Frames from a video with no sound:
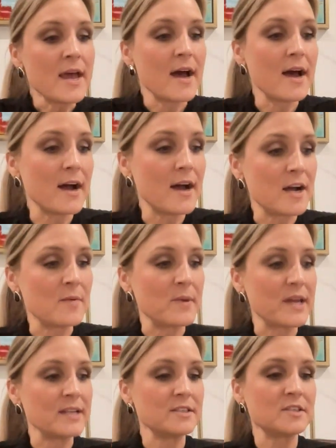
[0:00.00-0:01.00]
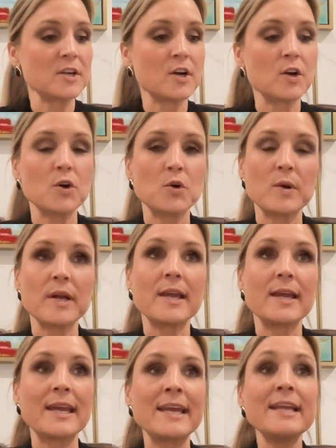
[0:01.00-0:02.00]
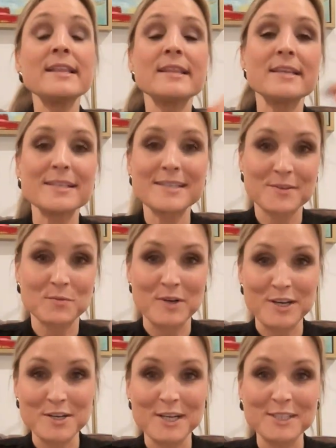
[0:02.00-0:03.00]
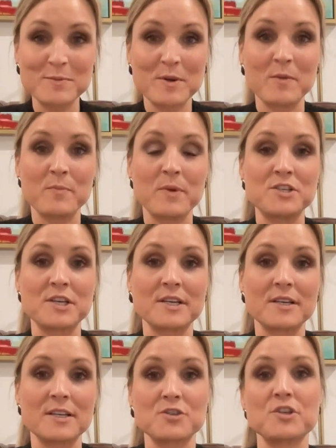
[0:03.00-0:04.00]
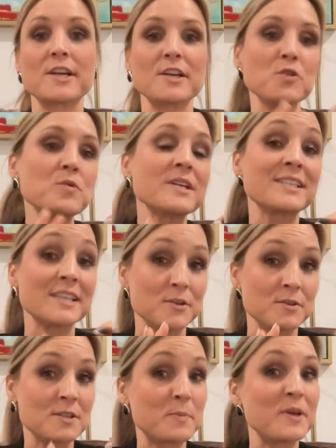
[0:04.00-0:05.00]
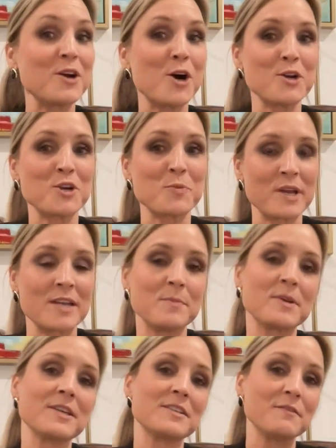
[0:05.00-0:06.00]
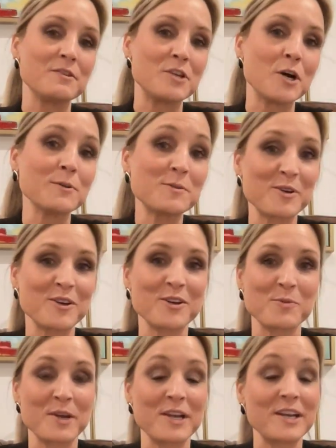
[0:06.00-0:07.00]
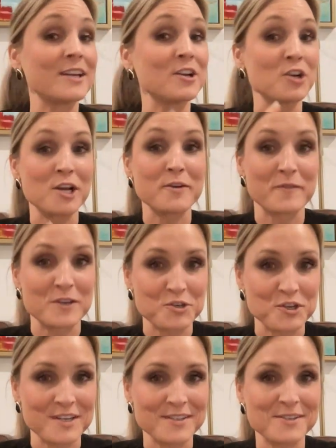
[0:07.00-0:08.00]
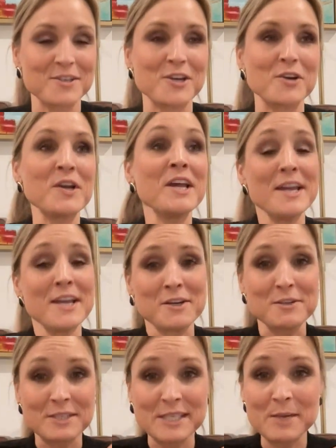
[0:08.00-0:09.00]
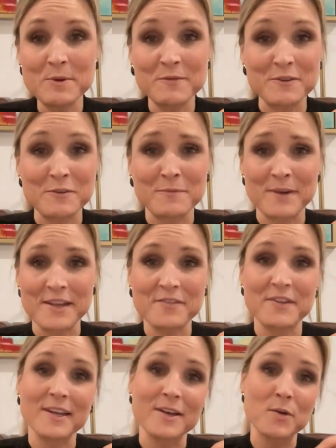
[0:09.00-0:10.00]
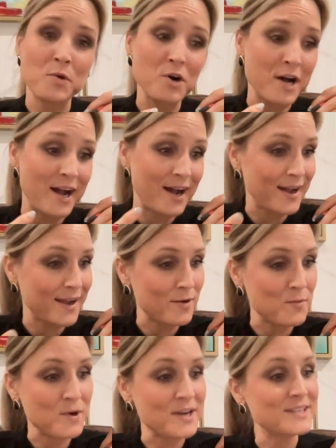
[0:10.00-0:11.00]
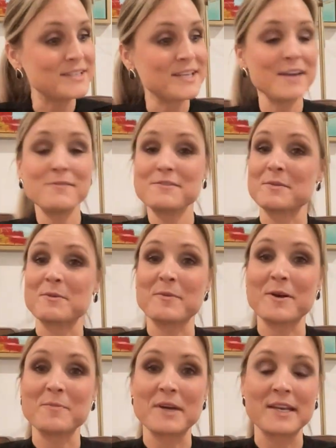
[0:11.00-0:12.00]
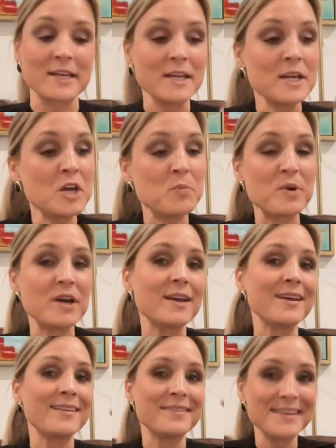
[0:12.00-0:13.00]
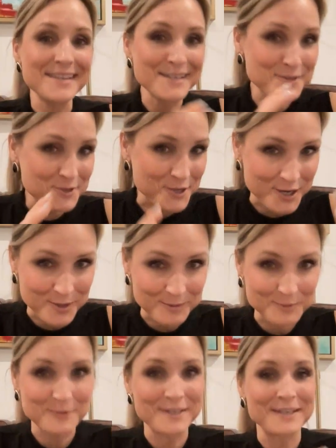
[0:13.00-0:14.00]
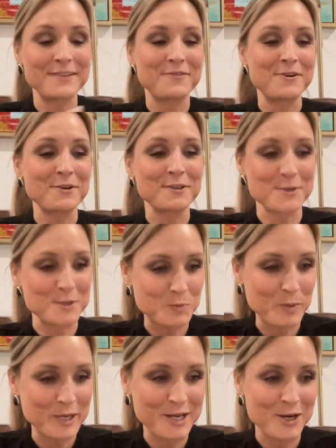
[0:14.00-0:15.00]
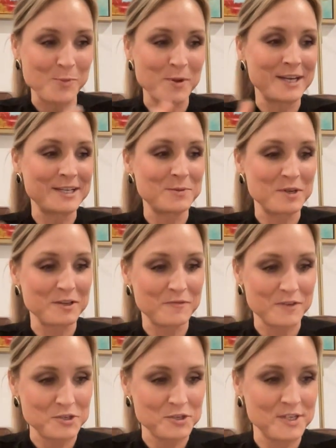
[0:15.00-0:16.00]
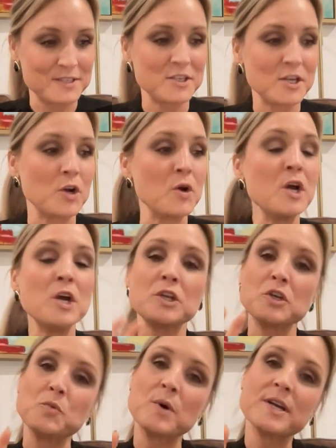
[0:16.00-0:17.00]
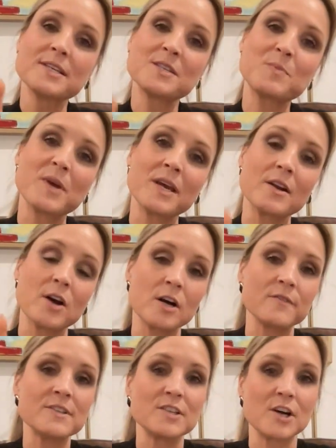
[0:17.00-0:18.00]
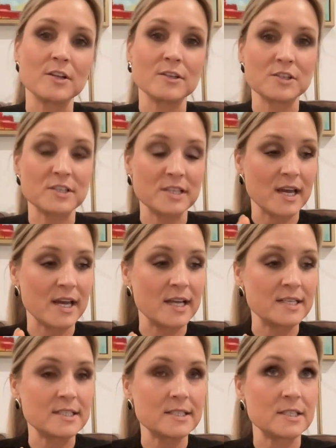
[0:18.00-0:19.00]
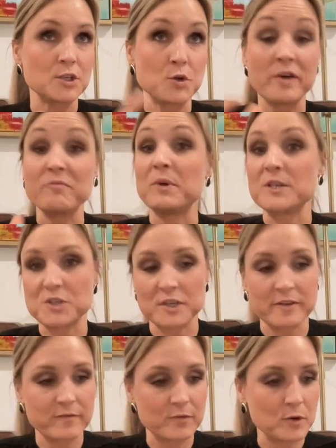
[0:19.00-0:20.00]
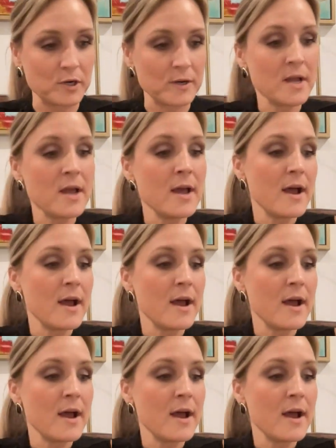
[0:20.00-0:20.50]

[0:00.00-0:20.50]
And so in this, when it talks about budget constraint, you want to spend all your money, because if you don't spend all your money, you're not efficient. So, some of you might think, well, I want to save some of my money. But in these terms, we need to focus on spending our money to be efficient. So you want to spend all the dollars that you have budgeted for.